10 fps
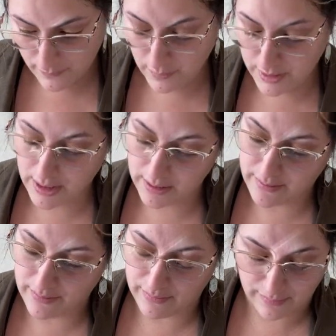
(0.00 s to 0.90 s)
What color
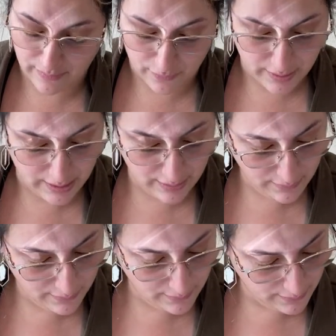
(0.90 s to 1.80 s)
is this? Green?
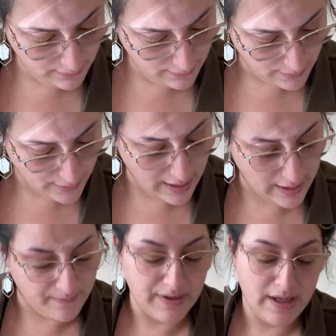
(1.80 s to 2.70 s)

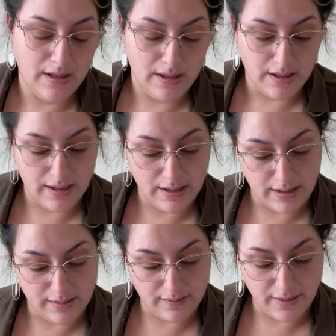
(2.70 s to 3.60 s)
Okay. It
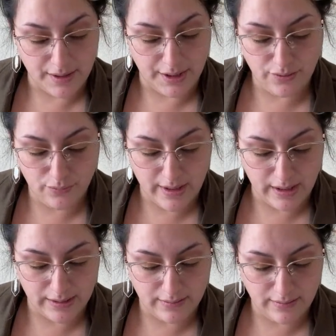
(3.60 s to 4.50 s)
is honeydew
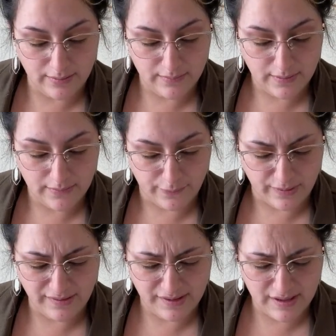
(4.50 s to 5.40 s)
melon,
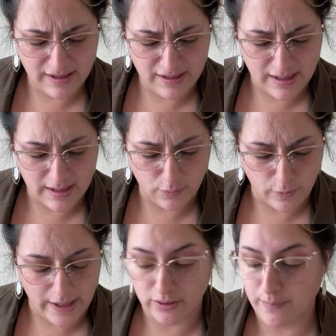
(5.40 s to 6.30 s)
freesia, and
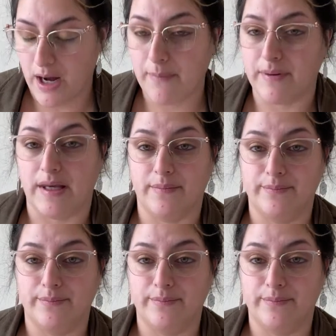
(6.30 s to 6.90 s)
wild poppy.